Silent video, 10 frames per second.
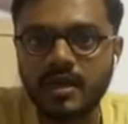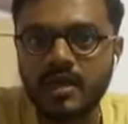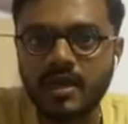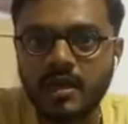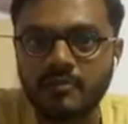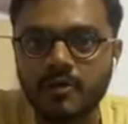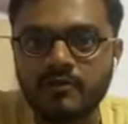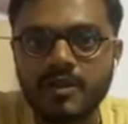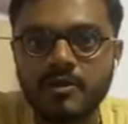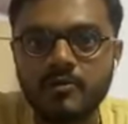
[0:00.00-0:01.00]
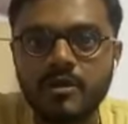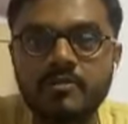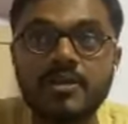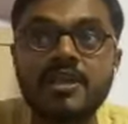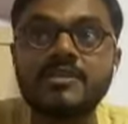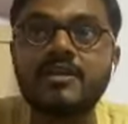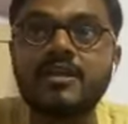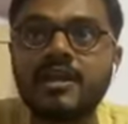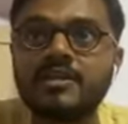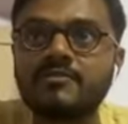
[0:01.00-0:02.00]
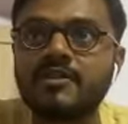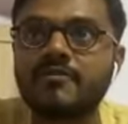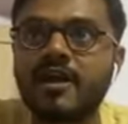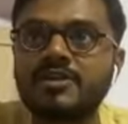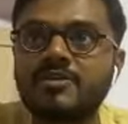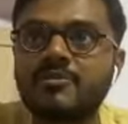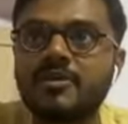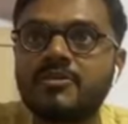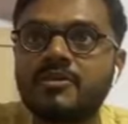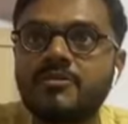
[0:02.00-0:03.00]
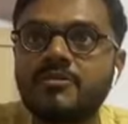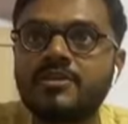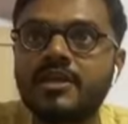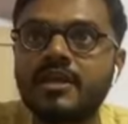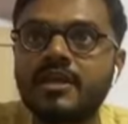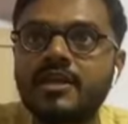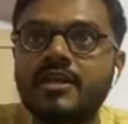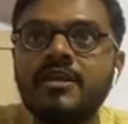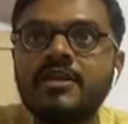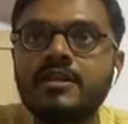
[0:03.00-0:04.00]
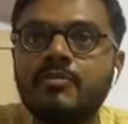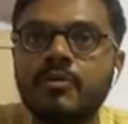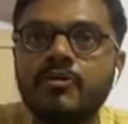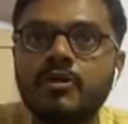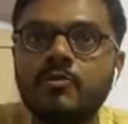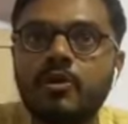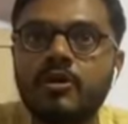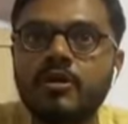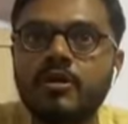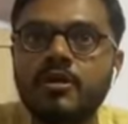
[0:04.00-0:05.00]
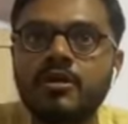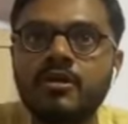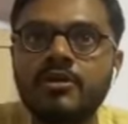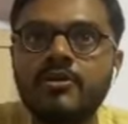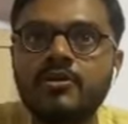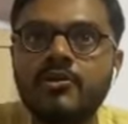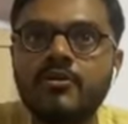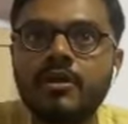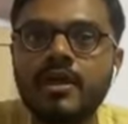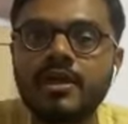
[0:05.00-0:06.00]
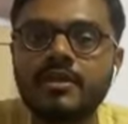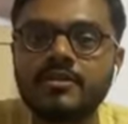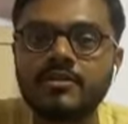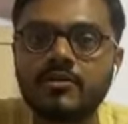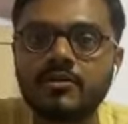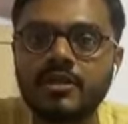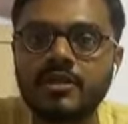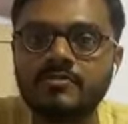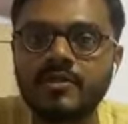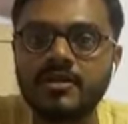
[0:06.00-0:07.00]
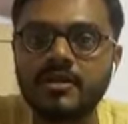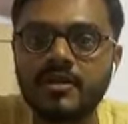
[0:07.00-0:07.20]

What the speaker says: I'm not feeling well. But that's not the case with the fashion, because someone's drinking the polluted water. He doesn't know that he's being